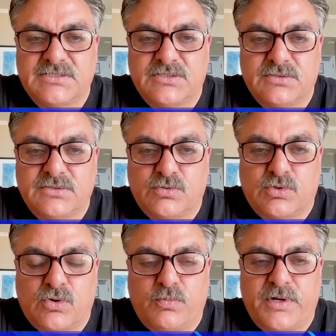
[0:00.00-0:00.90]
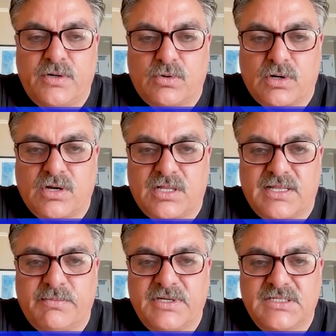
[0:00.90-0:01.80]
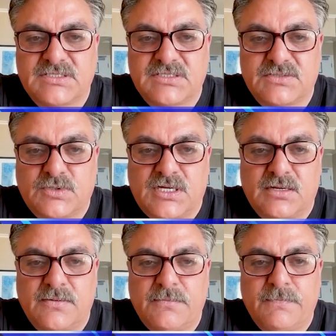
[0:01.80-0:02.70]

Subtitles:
So we're hoping to work on that basis as well.